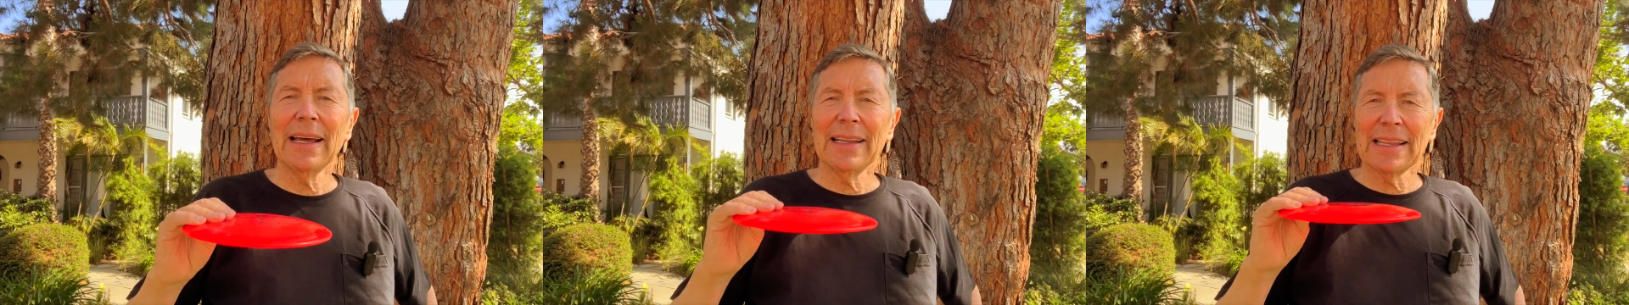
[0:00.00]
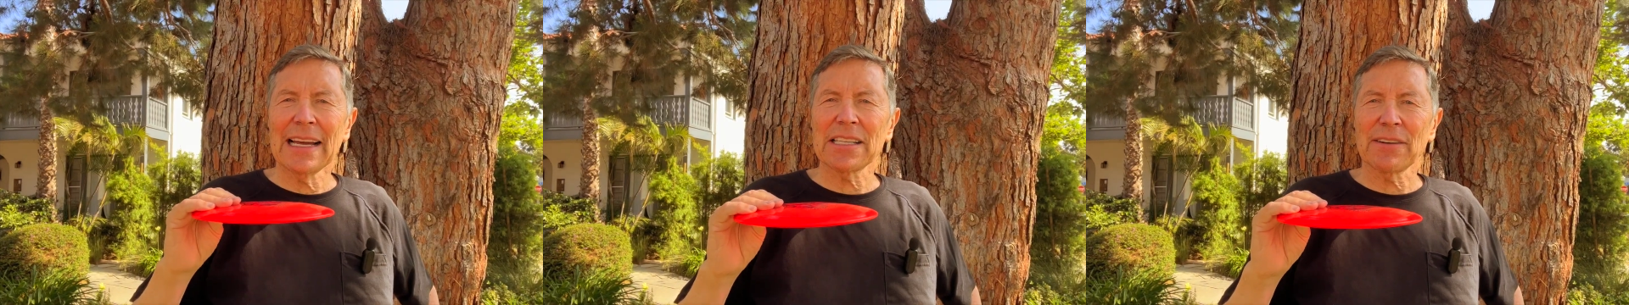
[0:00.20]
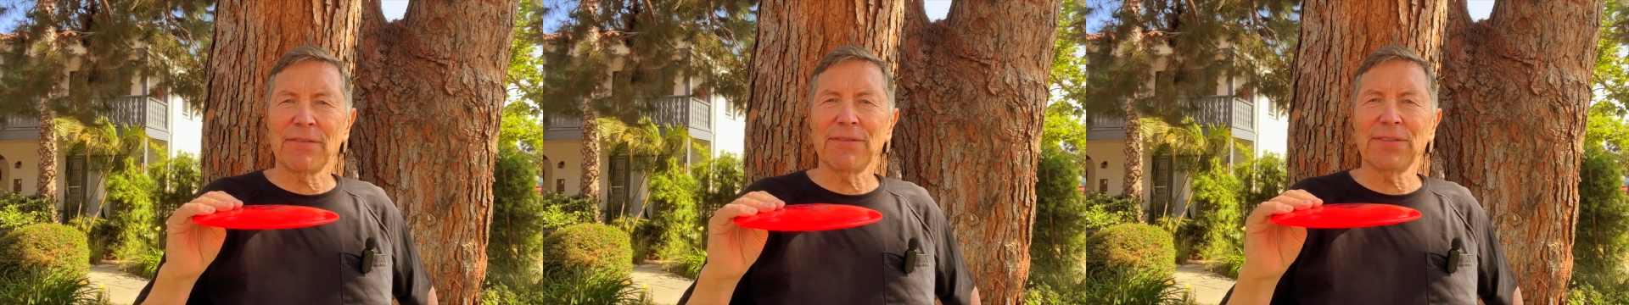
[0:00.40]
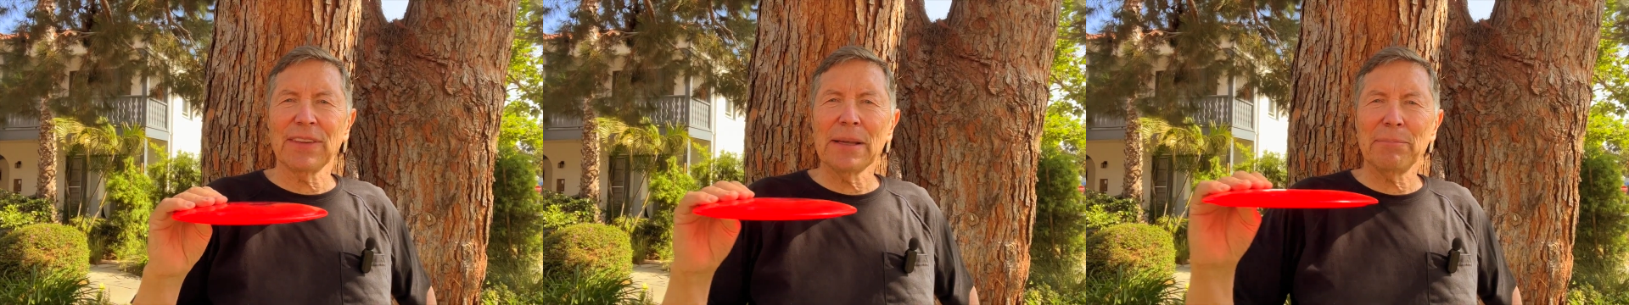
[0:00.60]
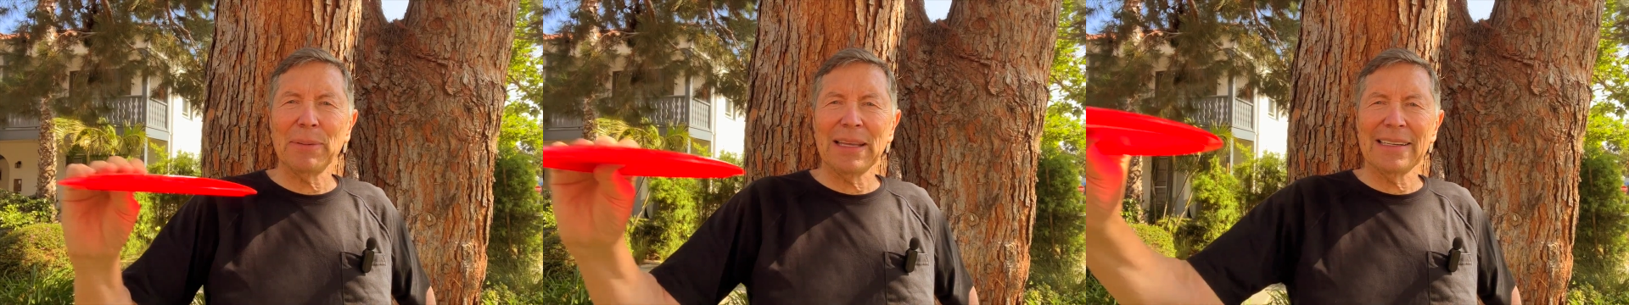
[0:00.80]
That's a
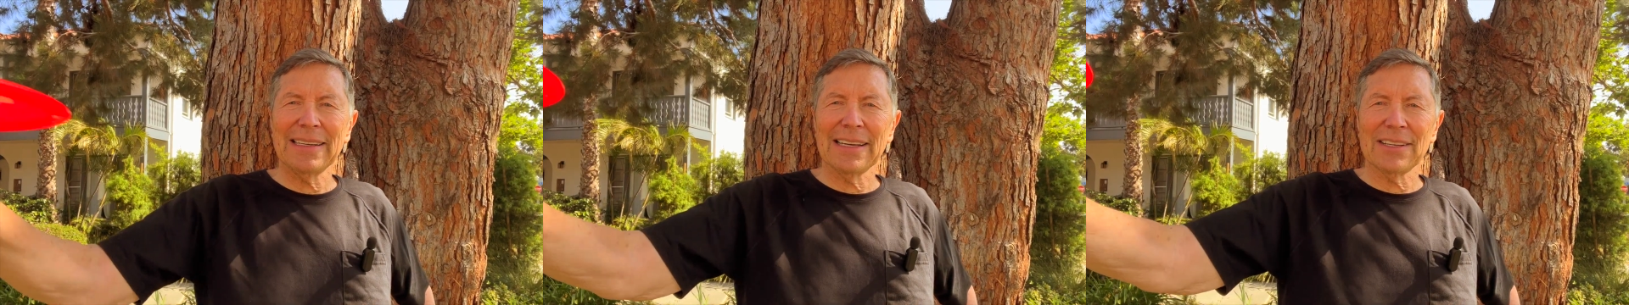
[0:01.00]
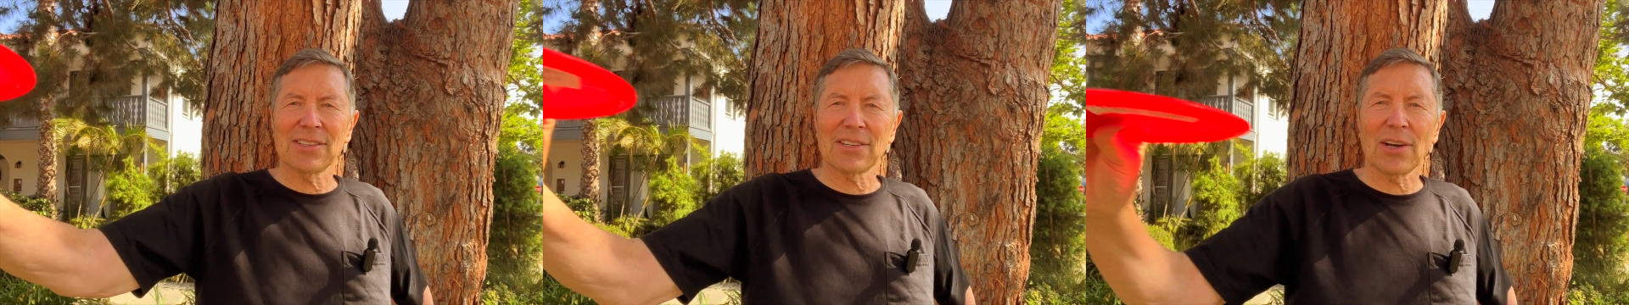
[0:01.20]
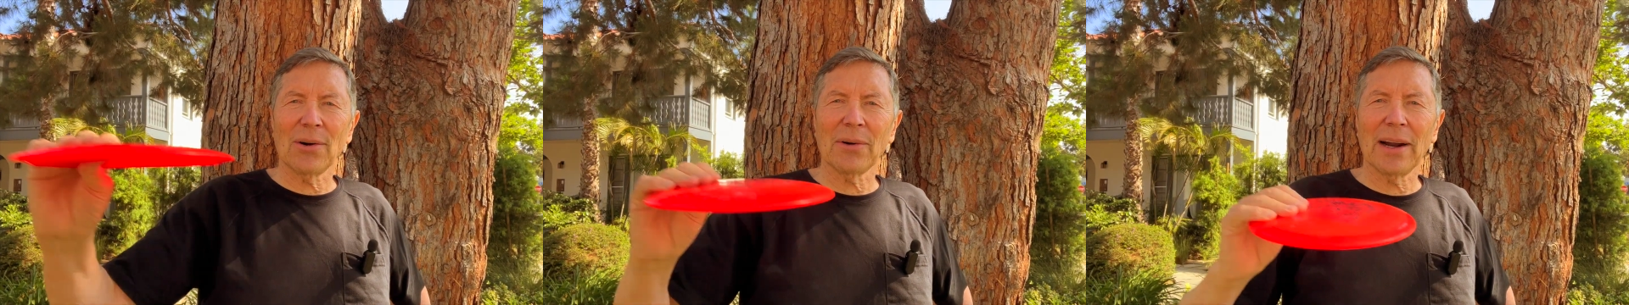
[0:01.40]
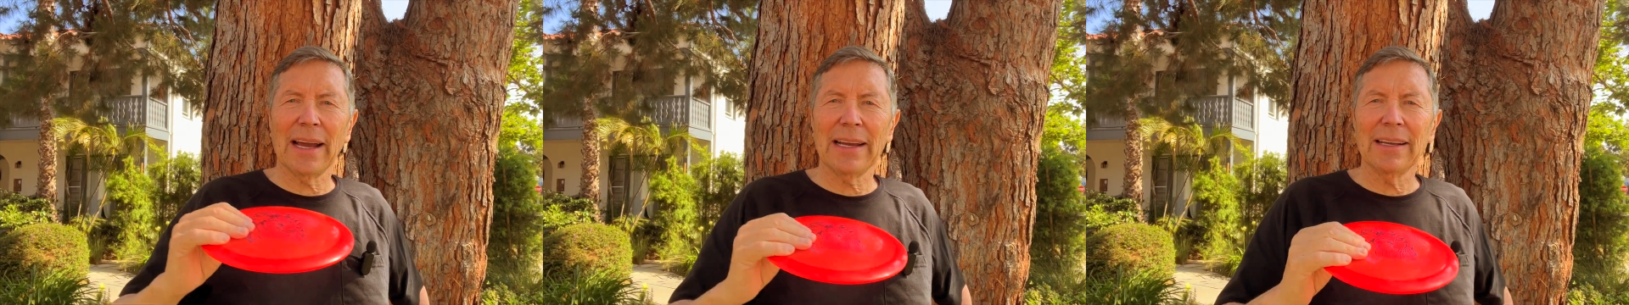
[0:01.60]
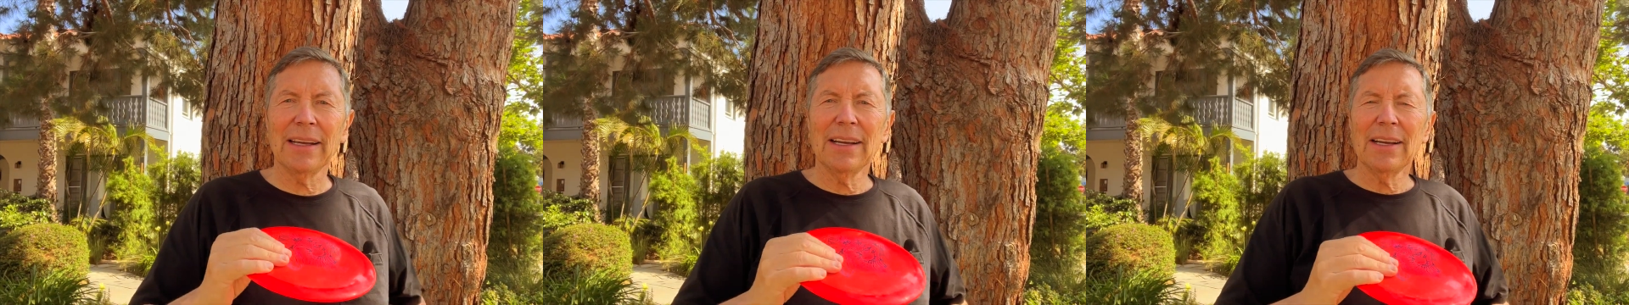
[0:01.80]
flippy disc. All right.